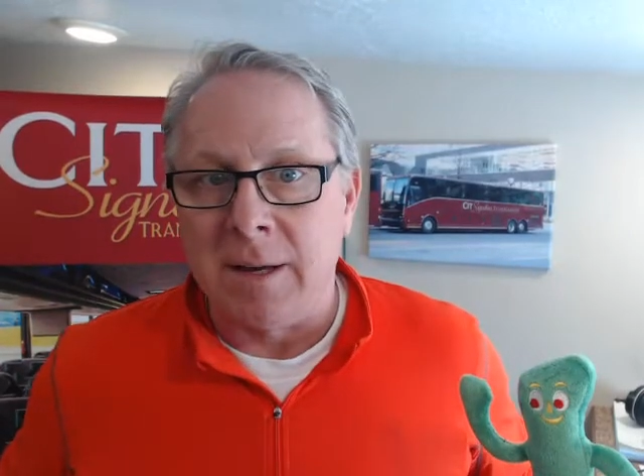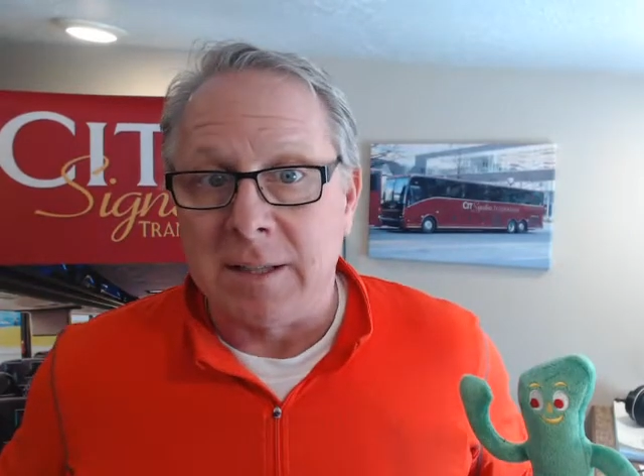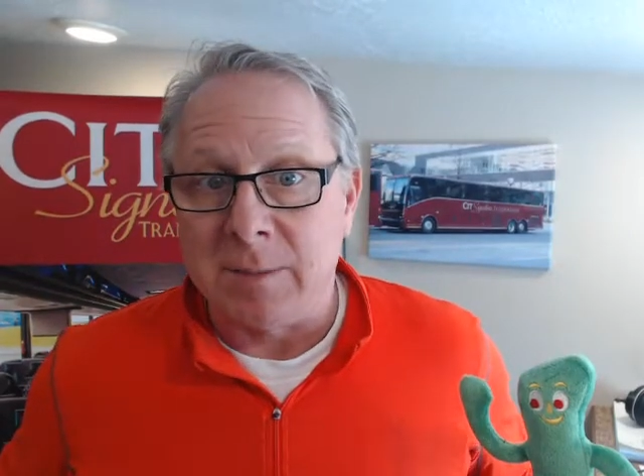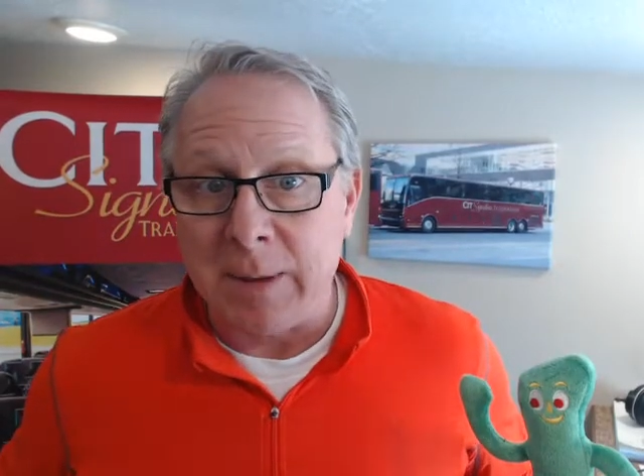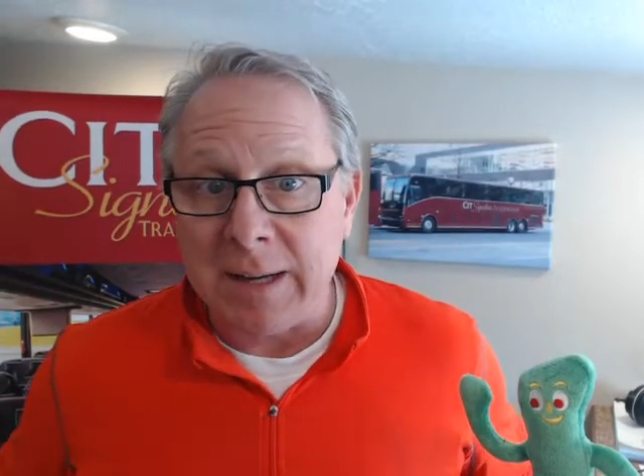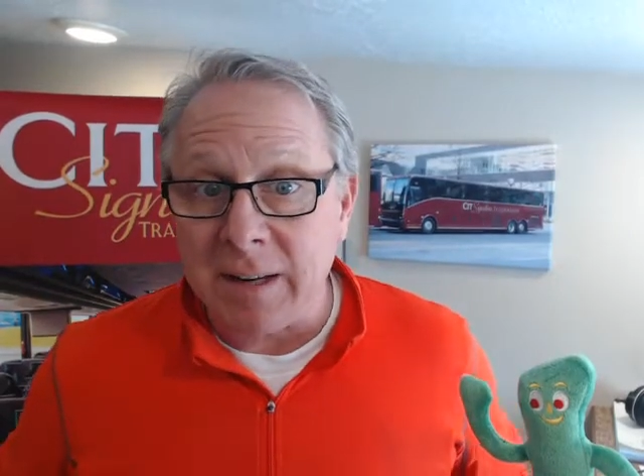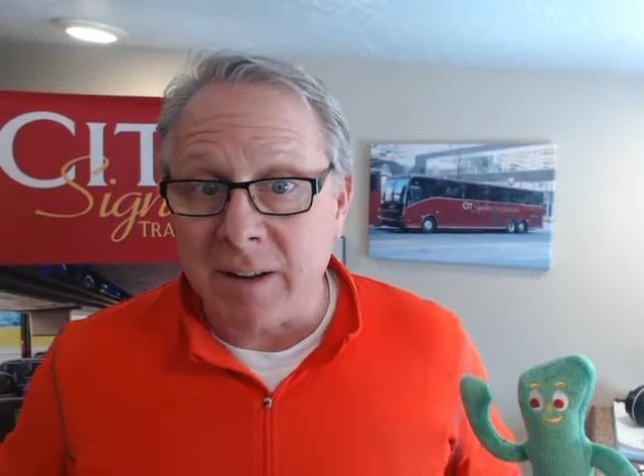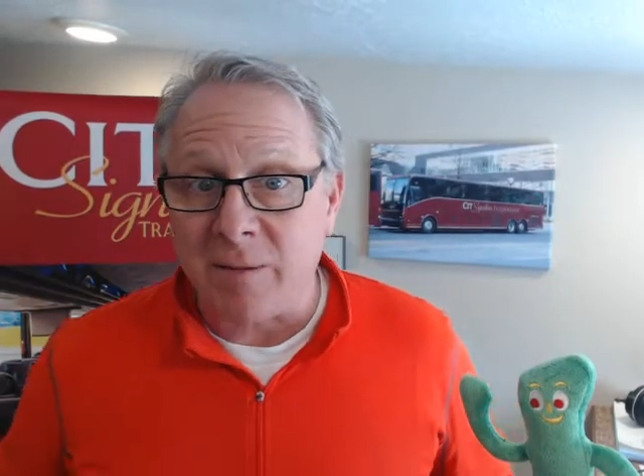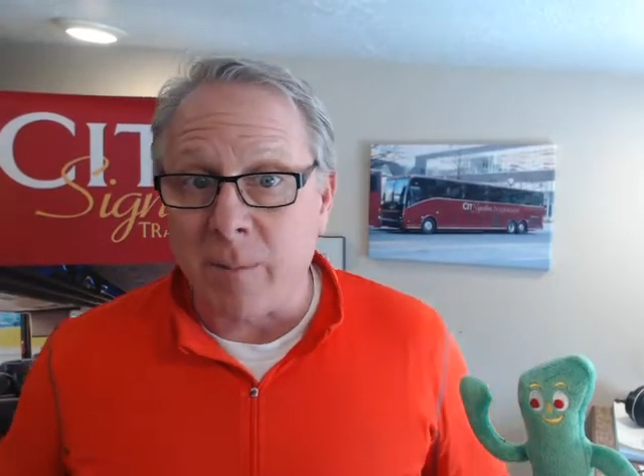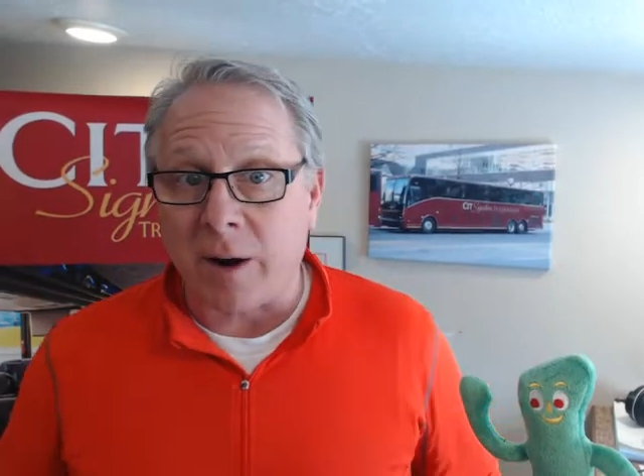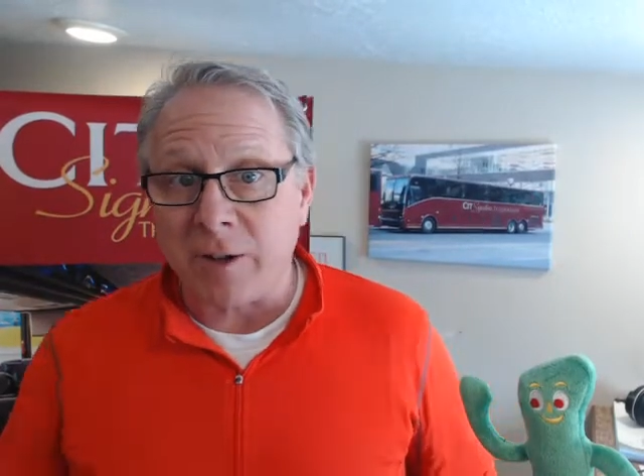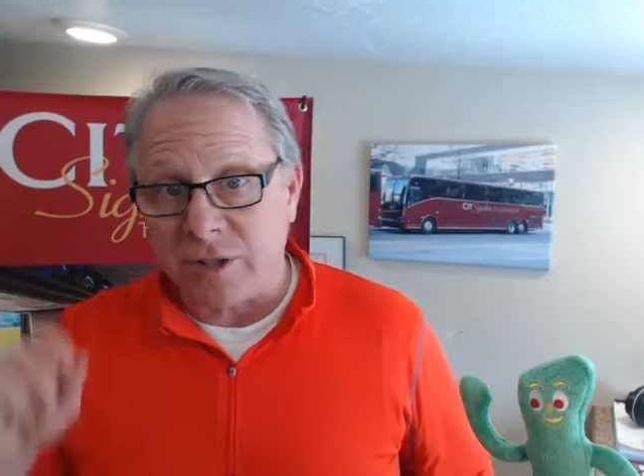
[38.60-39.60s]
Speaking
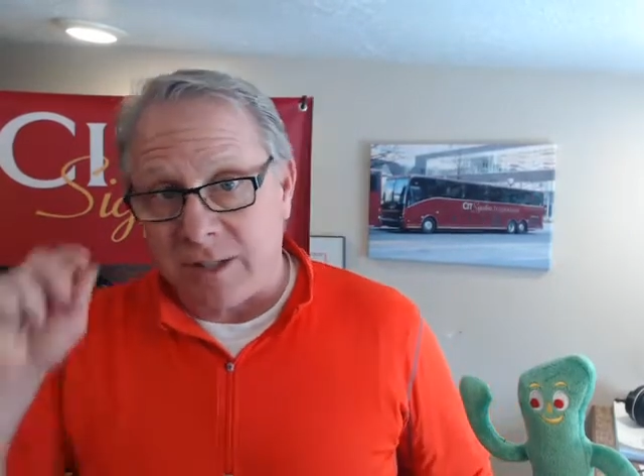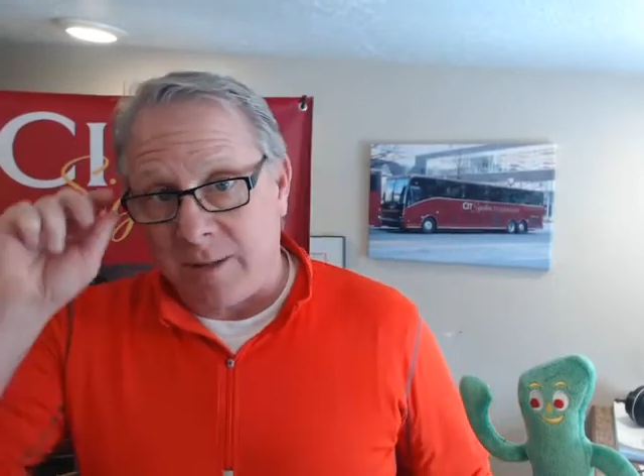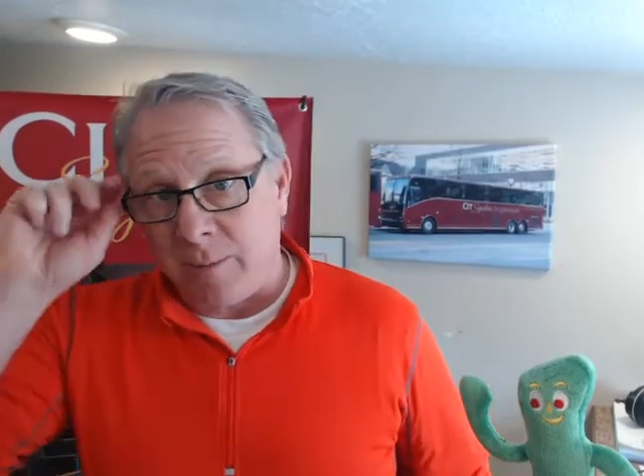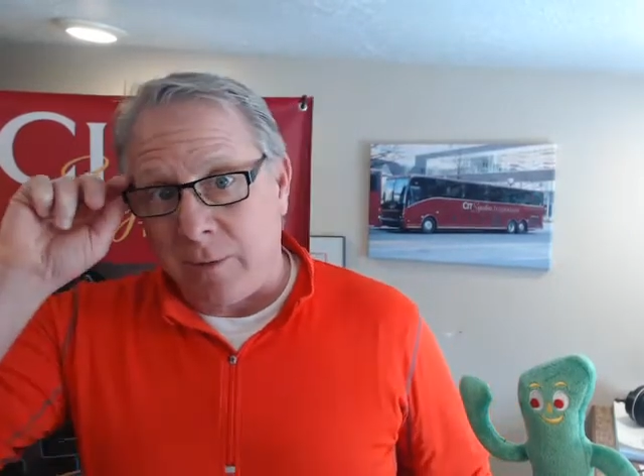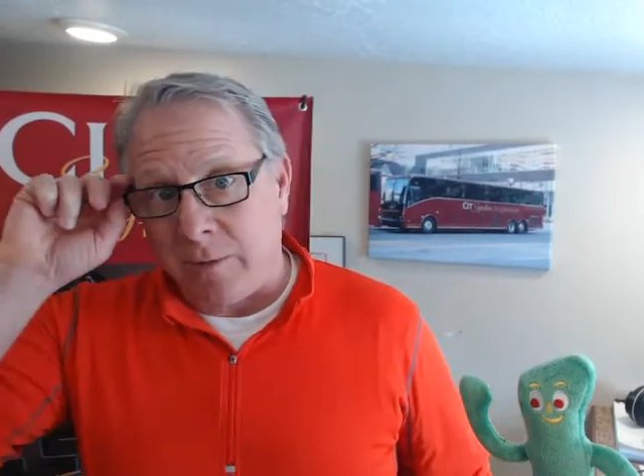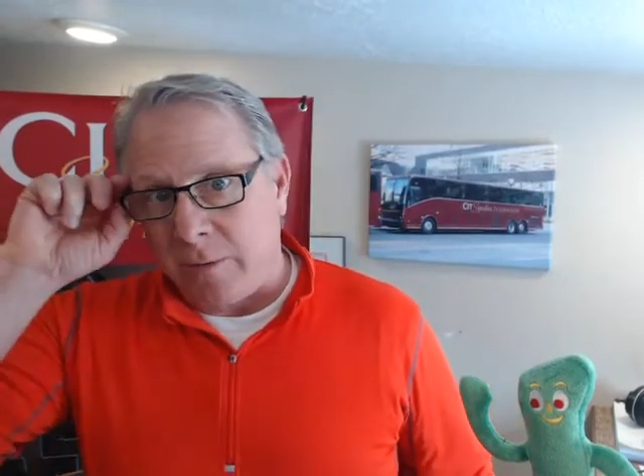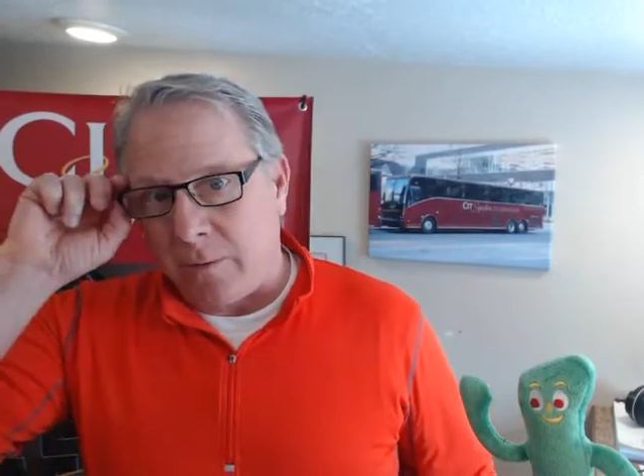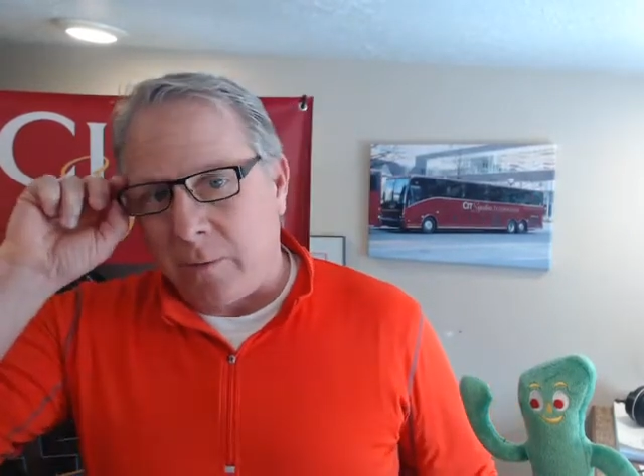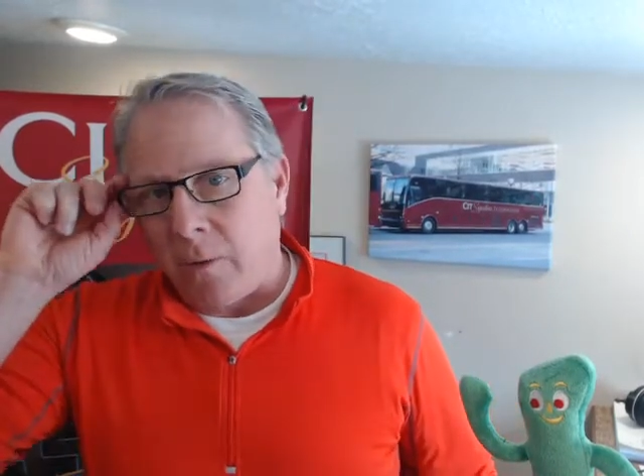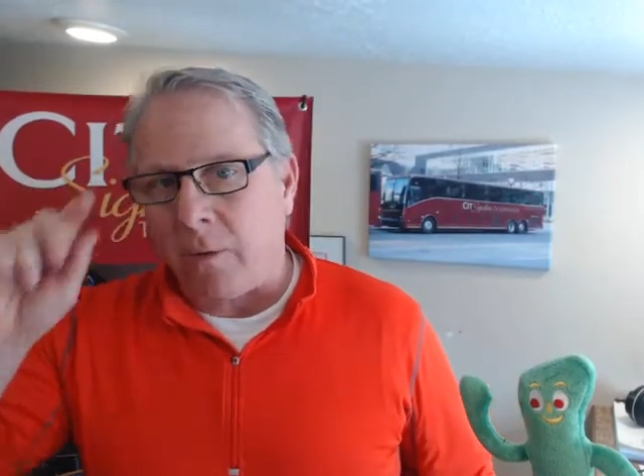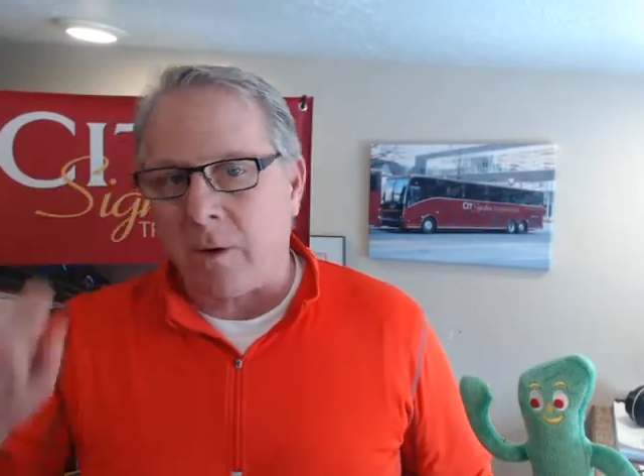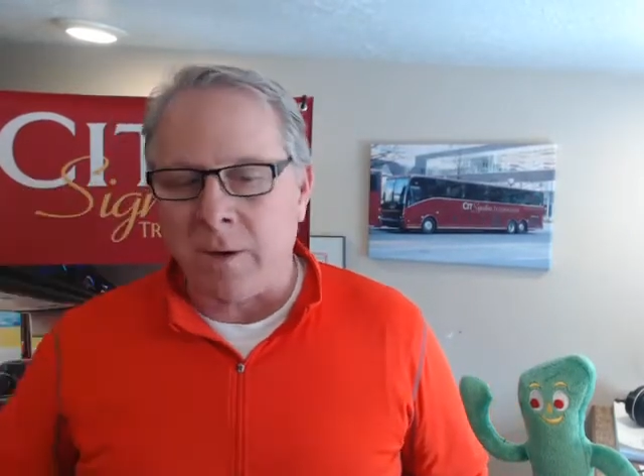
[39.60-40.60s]
of marching and moving
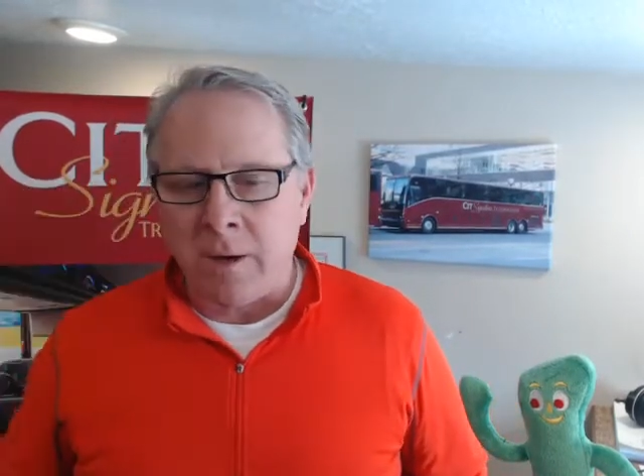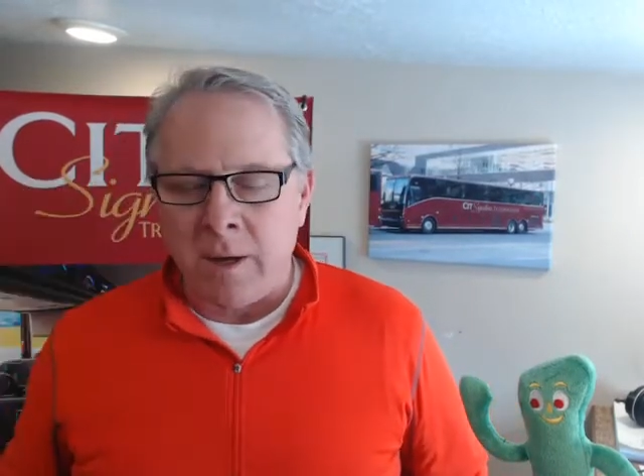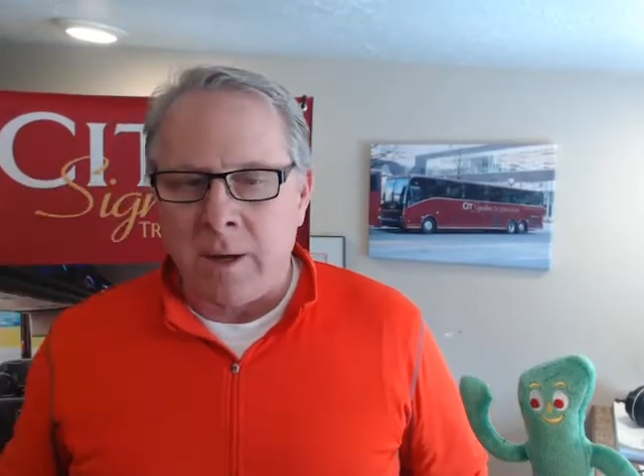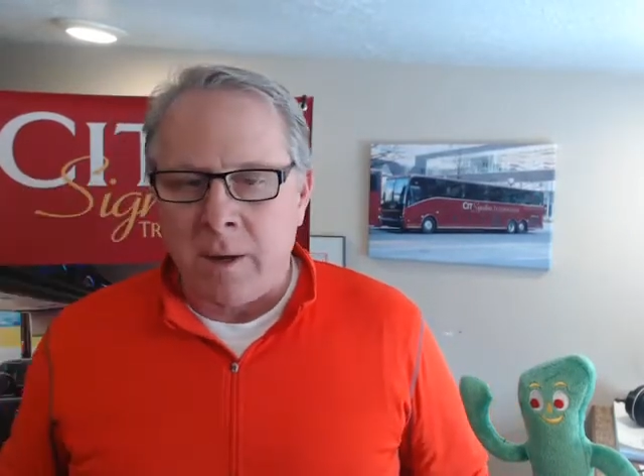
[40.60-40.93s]
forward,